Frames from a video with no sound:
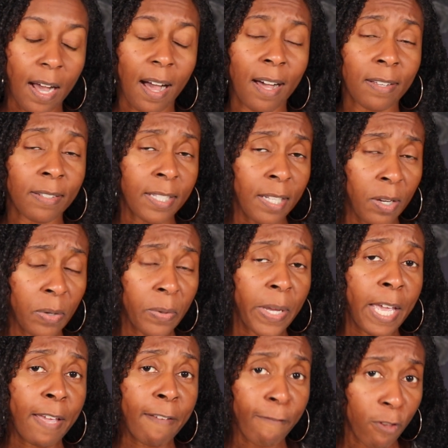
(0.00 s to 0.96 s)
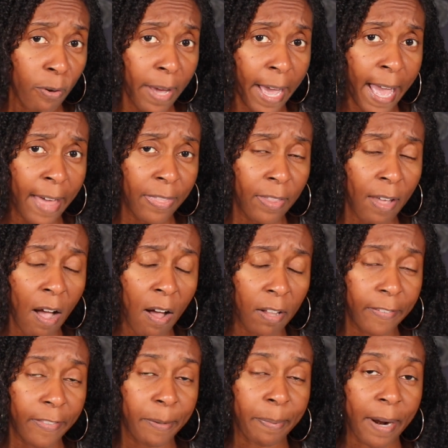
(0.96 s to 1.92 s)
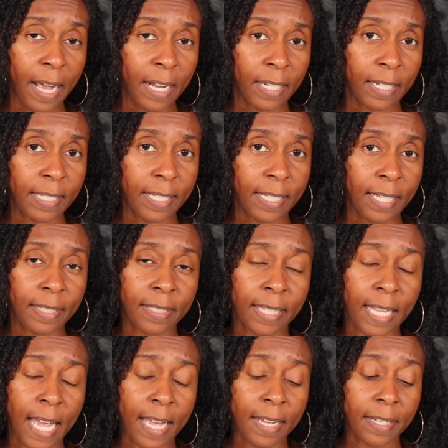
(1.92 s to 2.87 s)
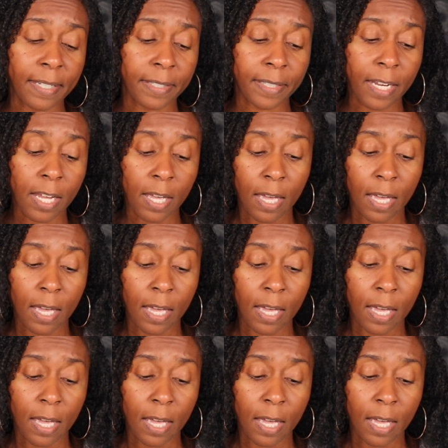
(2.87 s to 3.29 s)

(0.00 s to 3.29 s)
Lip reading: Also, if you got all of the products in the line,